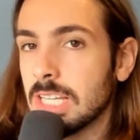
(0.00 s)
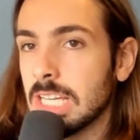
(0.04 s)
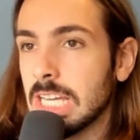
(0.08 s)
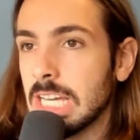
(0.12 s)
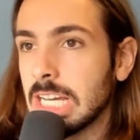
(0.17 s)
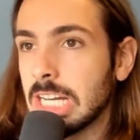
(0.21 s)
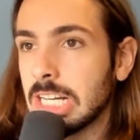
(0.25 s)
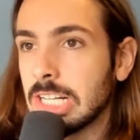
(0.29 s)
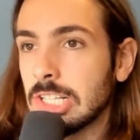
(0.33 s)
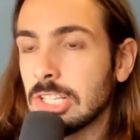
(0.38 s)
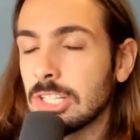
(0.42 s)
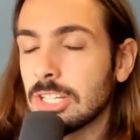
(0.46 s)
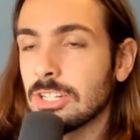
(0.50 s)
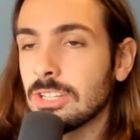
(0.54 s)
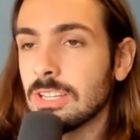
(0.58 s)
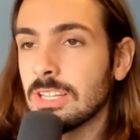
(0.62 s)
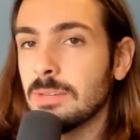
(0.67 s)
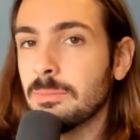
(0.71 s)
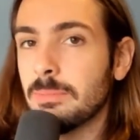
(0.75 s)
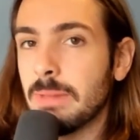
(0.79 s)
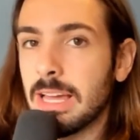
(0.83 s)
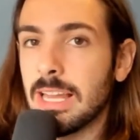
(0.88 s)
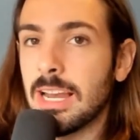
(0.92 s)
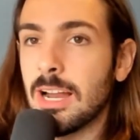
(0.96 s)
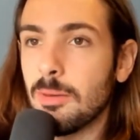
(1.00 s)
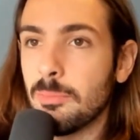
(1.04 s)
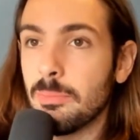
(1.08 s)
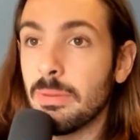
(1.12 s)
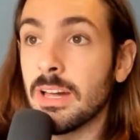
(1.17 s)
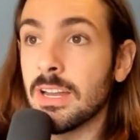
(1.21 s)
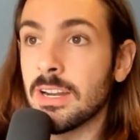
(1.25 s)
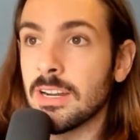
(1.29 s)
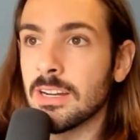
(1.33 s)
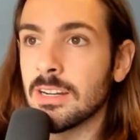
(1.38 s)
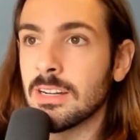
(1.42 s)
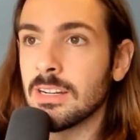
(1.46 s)
clearly made out
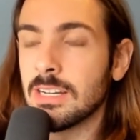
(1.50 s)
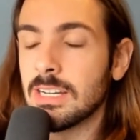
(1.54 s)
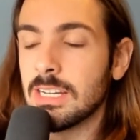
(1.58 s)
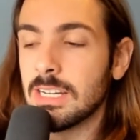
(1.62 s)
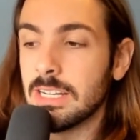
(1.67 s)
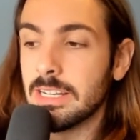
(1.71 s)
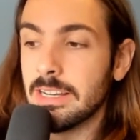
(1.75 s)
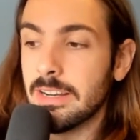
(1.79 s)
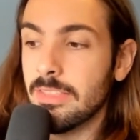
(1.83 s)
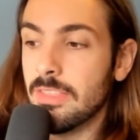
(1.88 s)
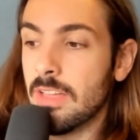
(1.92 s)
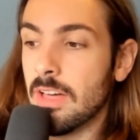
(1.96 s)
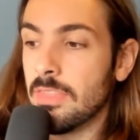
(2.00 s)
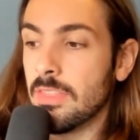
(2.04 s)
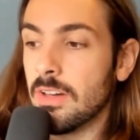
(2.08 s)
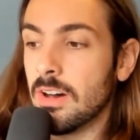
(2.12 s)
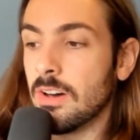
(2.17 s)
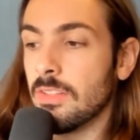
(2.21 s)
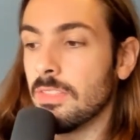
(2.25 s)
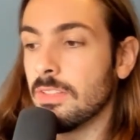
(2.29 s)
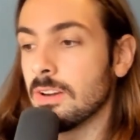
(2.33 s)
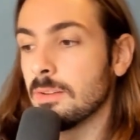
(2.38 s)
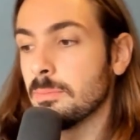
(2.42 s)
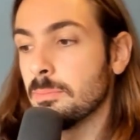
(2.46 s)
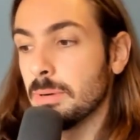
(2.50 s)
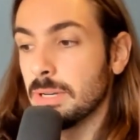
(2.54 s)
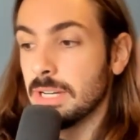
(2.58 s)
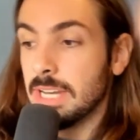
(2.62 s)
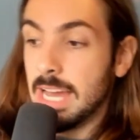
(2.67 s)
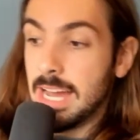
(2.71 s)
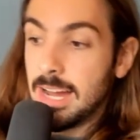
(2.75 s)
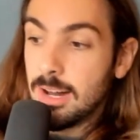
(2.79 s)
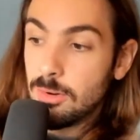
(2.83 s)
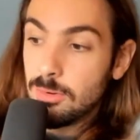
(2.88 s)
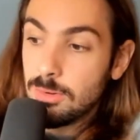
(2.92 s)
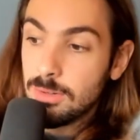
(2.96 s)
better than the other. But
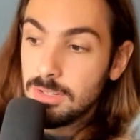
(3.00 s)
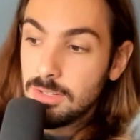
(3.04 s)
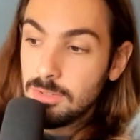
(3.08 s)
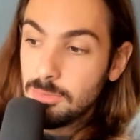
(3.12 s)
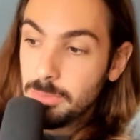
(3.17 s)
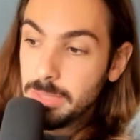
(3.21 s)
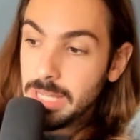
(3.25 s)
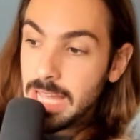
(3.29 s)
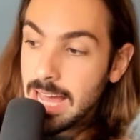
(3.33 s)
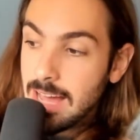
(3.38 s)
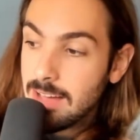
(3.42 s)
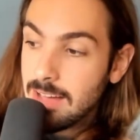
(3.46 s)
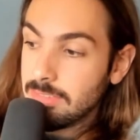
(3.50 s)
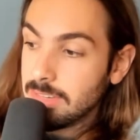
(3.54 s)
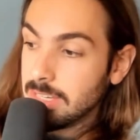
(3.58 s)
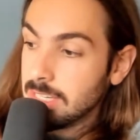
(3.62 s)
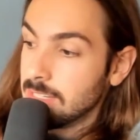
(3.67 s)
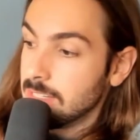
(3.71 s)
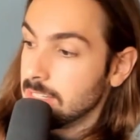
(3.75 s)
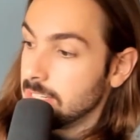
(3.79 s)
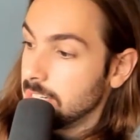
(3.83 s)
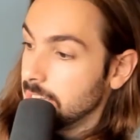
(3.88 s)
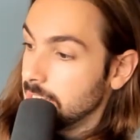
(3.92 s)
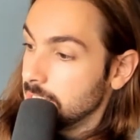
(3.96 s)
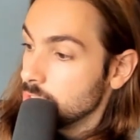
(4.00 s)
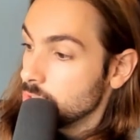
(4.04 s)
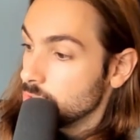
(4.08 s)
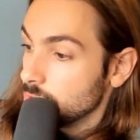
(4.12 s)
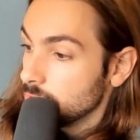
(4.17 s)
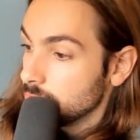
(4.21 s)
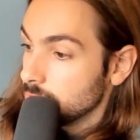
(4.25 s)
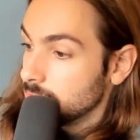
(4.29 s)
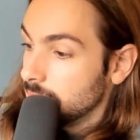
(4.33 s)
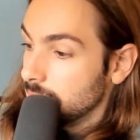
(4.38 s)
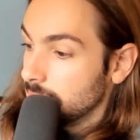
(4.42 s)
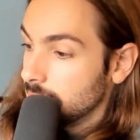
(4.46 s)
now we have
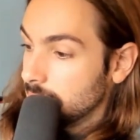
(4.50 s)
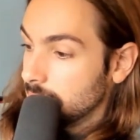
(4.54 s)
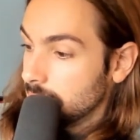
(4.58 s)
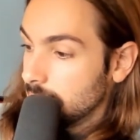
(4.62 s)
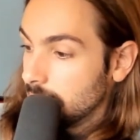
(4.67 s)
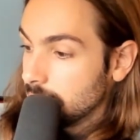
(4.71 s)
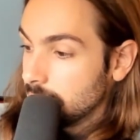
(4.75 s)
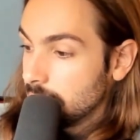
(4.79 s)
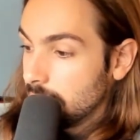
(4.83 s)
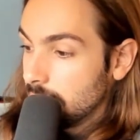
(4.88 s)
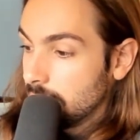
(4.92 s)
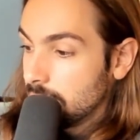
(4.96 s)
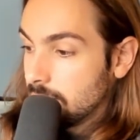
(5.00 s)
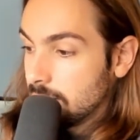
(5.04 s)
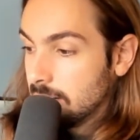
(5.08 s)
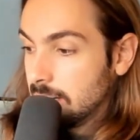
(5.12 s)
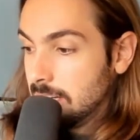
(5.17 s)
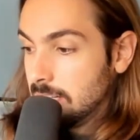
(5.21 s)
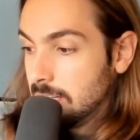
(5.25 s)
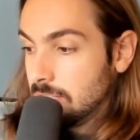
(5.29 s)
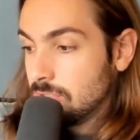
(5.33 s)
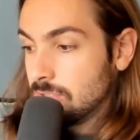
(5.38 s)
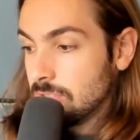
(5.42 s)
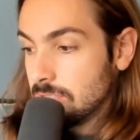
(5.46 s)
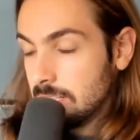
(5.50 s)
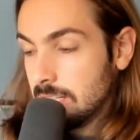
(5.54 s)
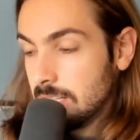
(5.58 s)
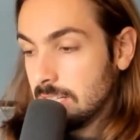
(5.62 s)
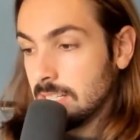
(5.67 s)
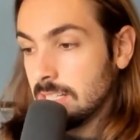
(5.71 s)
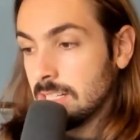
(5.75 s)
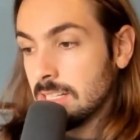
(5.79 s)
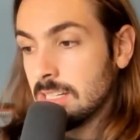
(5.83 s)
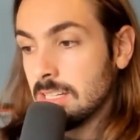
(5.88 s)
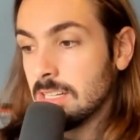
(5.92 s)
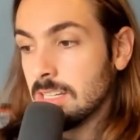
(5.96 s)
another interesting
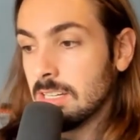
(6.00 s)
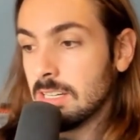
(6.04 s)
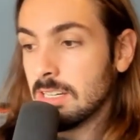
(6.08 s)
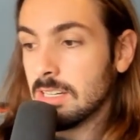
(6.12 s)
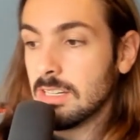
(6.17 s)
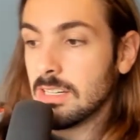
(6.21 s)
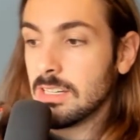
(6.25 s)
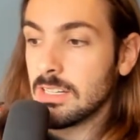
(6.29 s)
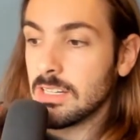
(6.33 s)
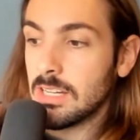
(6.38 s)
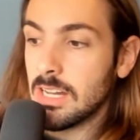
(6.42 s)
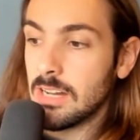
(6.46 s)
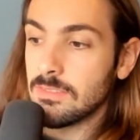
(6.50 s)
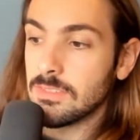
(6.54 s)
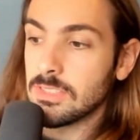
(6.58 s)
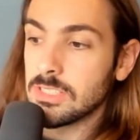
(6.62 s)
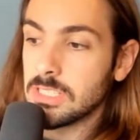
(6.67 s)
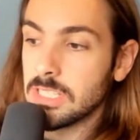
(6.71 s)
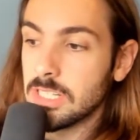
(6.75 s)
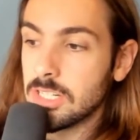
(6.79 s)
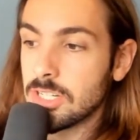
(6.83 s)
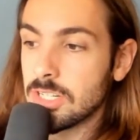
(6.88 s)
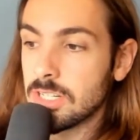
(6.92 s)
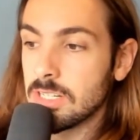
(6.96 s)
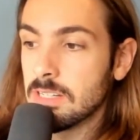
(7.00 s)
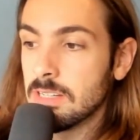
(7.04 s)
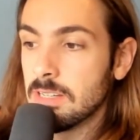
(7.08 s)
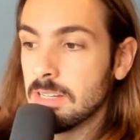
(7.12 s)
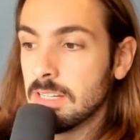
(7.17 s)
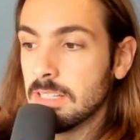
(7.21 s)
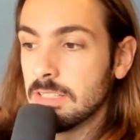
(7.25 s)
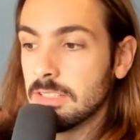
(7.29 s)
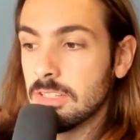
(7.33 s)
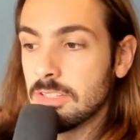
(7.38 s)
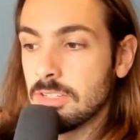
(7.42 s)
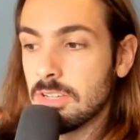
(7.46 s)
conversation
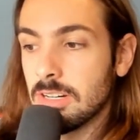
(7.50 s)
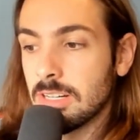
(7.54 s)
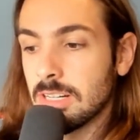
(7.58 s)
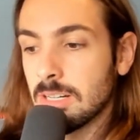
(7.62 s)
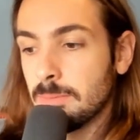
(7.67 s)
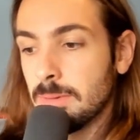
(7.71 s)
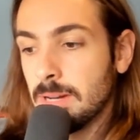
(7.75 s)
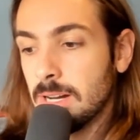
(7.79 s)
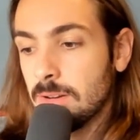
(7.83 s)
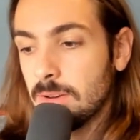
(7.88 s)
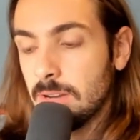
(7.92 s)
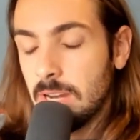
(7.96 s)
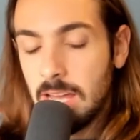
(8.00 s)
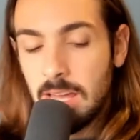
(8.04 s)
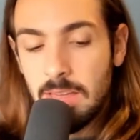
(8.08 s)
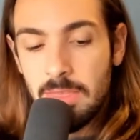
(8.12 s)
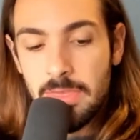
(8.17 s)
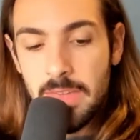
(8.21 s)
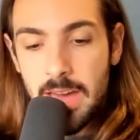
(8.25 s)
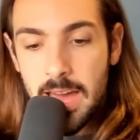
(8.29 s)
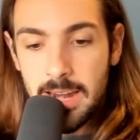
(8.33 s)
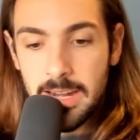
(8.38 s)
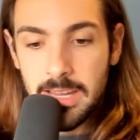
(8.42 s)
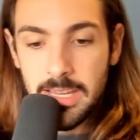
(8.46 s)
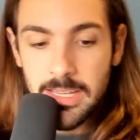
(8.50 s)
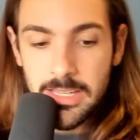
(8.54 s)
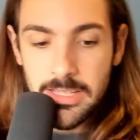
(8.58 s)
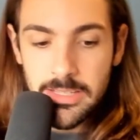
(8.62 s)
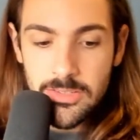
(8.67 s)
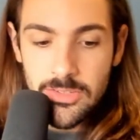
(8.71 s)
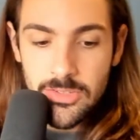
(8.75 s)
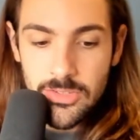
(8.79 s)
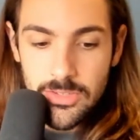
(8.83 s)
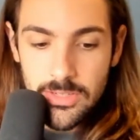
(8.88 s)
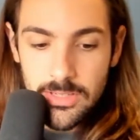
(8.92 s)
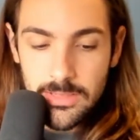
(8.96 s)
to talk about, and that
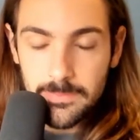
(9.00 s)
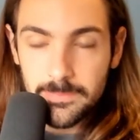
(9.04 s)
is,